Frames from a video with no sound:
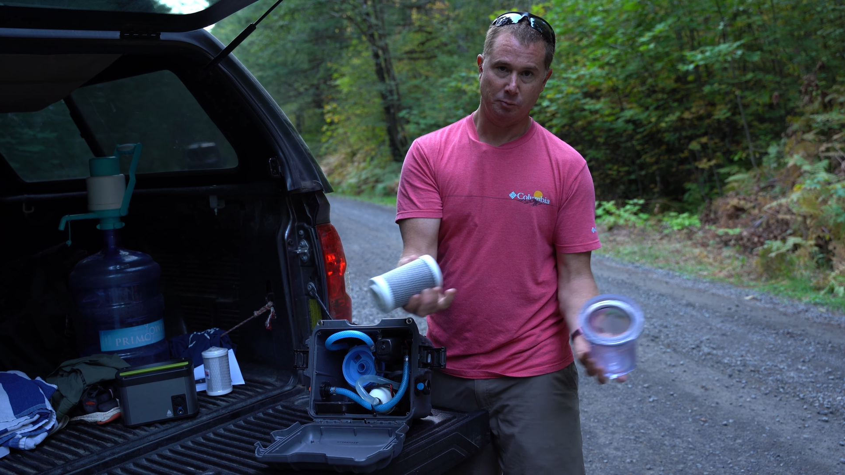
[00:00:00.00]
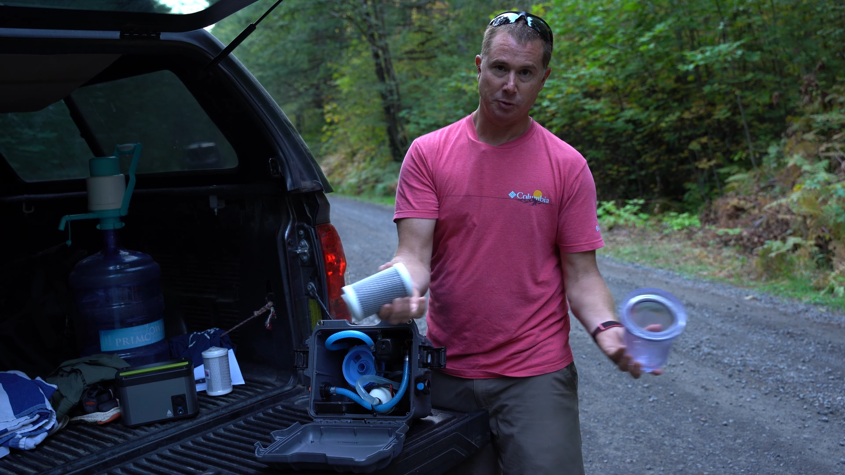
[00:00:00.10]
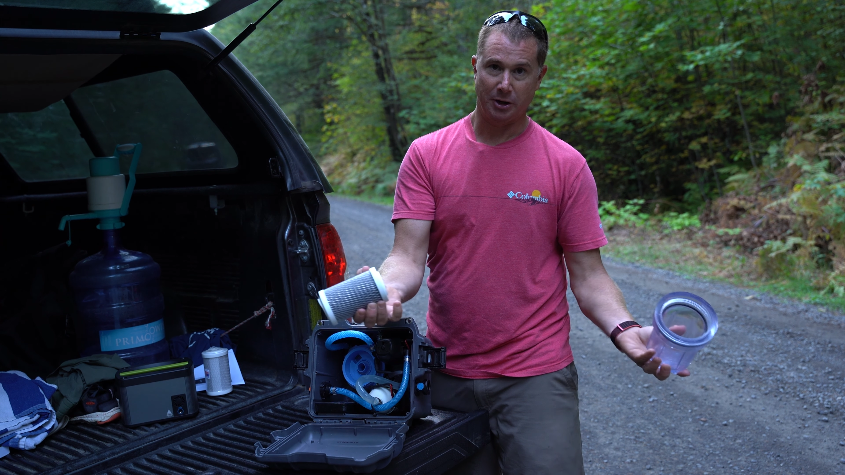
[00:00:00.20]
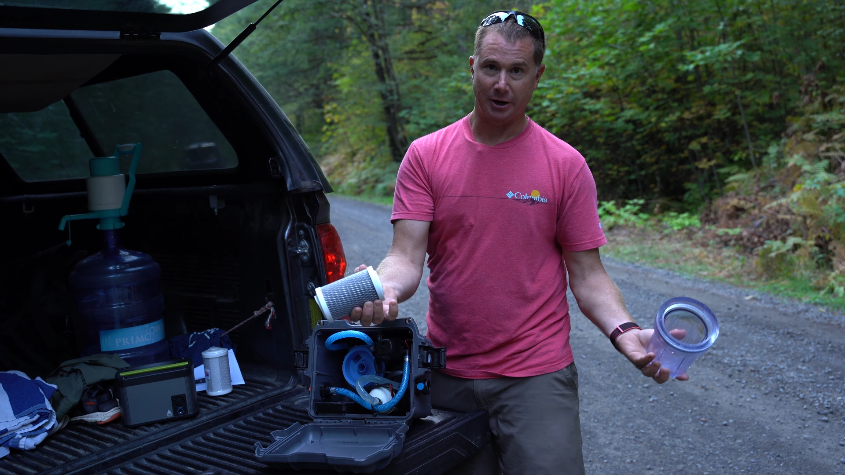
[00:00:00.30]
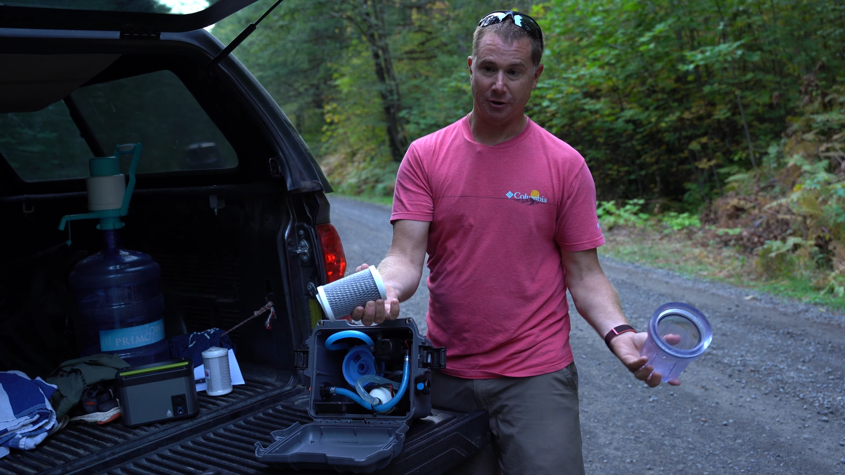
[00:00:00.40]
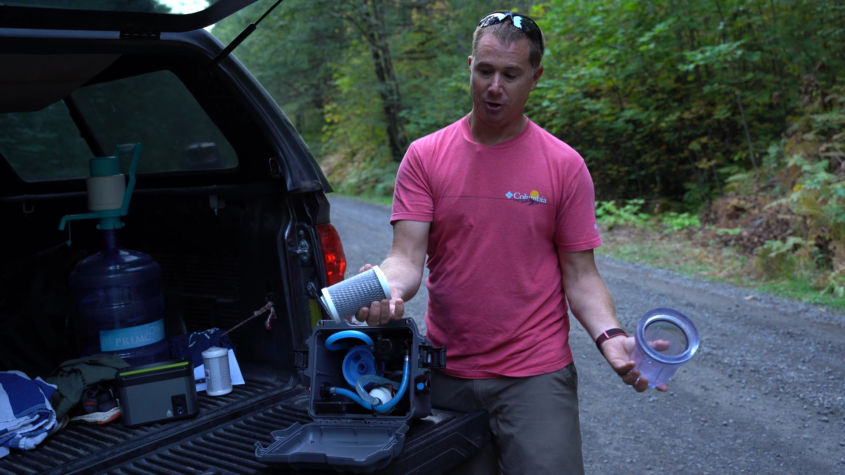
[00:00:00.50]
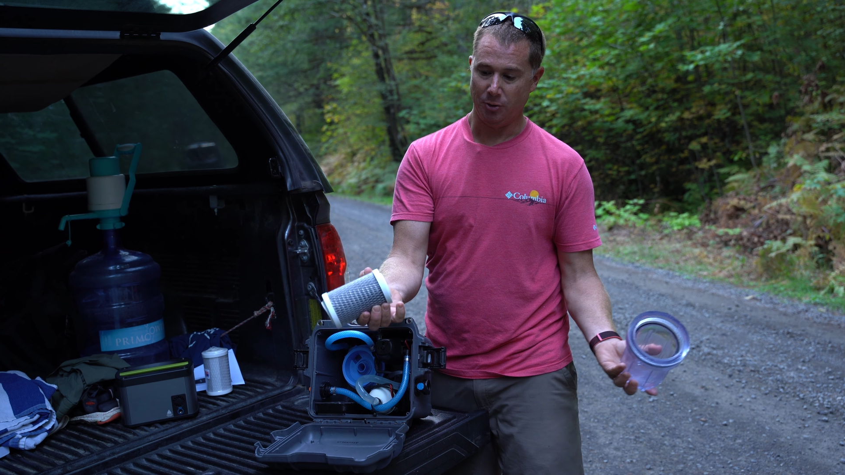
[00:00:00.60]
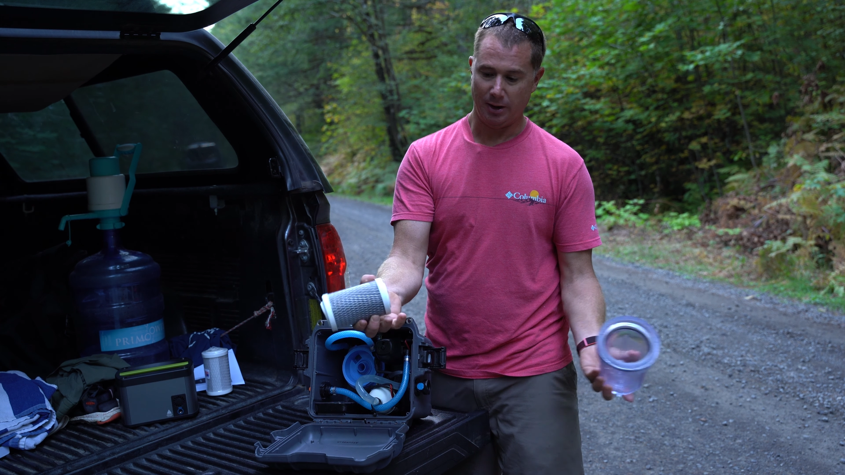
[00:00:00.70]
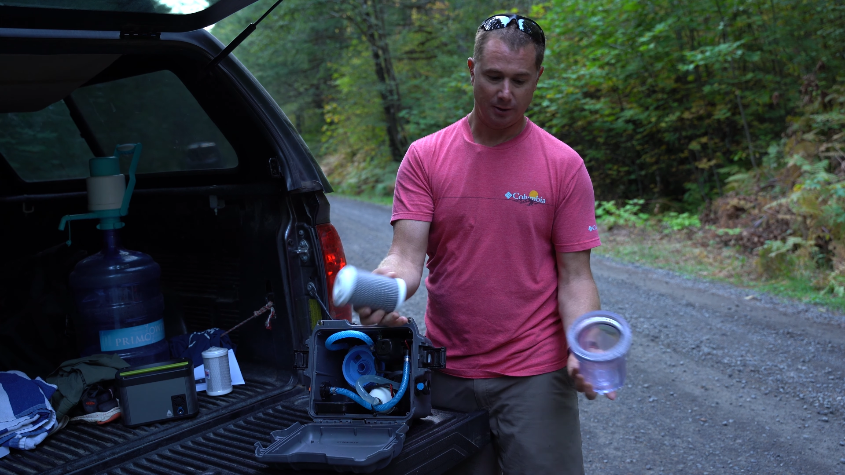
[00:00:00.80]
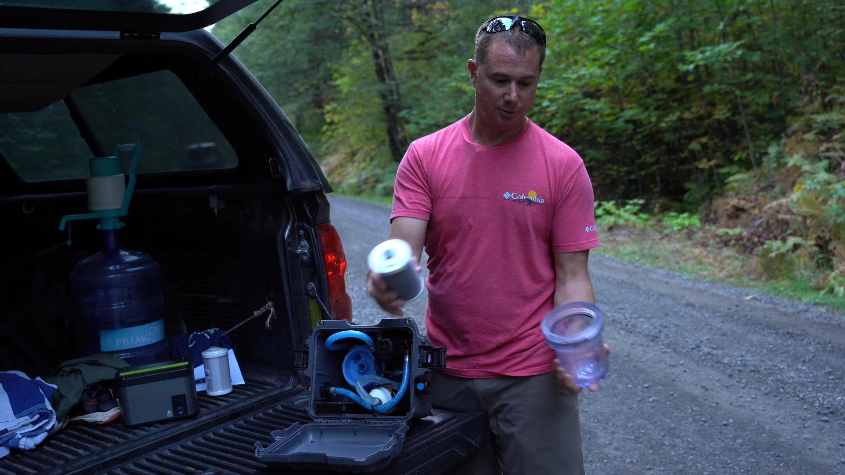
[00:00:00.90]
you get your new
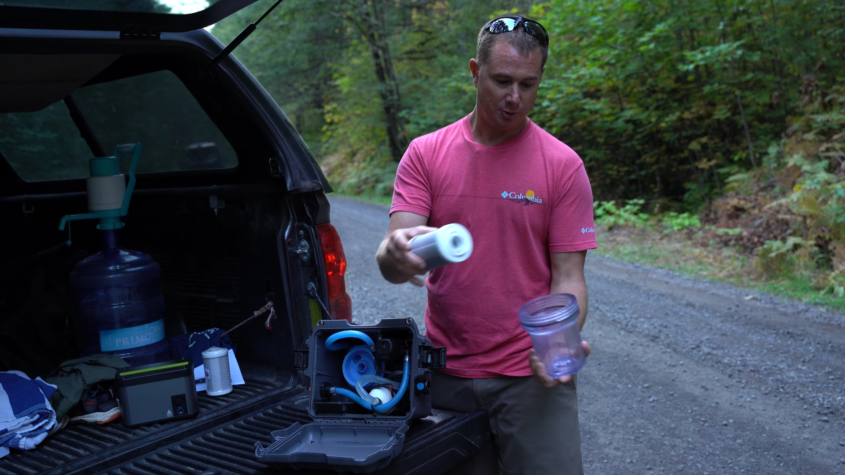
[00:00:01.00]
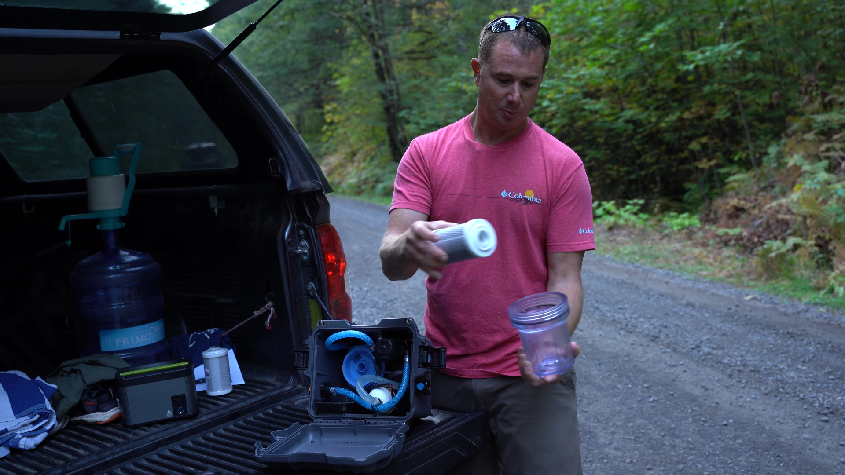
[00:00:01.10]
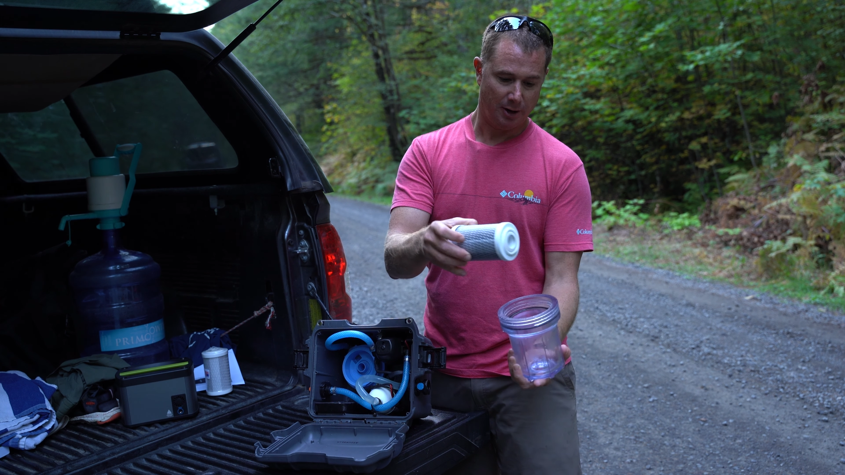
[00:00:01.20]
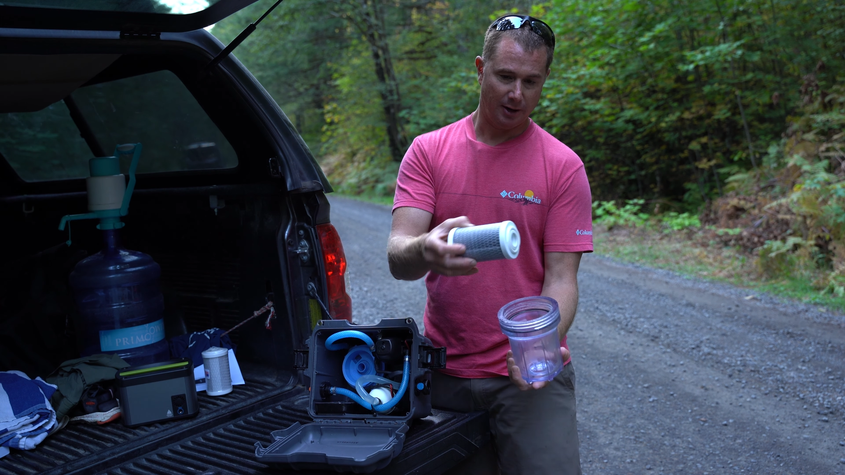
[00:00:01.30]
one, you put